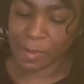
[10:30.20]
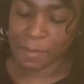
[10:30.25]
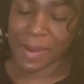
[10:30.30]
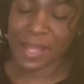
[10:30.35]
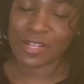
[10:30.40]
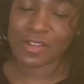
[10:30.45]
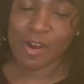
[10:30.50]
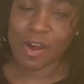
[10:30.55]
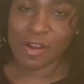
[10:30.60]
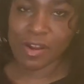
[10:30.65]

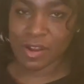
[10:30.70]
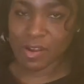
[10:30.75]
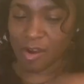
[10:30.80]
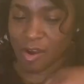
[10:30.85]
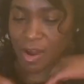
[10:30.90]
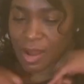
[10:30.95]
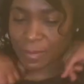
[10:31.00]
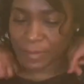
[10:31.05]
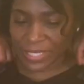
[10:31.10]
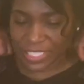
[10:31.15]
My daughter
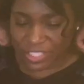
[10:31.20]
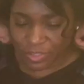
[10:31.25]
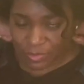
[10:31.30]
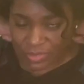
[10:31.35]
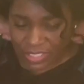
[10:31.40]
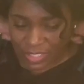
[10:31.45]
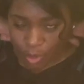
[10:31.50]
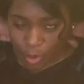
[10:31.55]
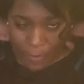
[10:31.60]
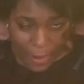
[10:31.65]
called me. She
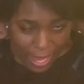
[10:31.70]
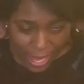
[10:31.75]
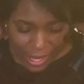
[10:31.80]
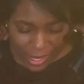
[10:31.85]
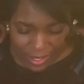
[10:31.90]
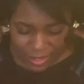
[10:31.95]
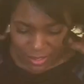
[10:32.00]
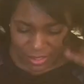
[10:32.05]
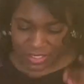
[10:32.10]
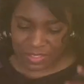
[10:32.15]
was so
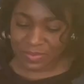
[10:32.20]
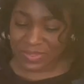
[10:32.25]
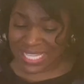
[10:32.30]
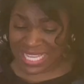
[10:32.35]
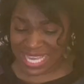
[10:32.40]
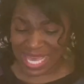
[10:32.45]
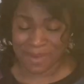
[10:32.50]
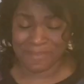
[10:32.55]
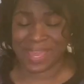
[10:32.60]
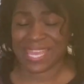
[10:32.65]
mad. She was
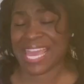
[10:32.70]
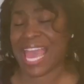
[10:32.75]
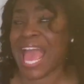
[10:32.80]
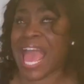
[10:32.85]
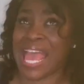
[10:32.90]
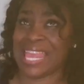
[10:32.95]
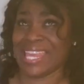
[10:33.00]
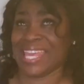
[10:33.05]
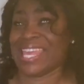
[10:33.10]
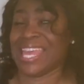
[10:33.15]
like, "Oh my
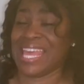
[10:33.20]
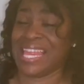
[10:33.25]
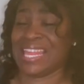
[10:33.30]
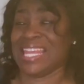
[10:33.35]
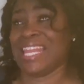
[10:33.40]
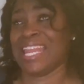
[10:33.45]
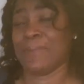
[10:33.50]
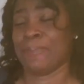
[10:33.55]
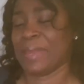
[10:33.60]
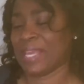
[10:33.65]
God, you
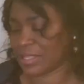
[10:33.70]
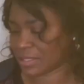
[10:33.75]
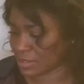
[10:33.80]
can't let me!"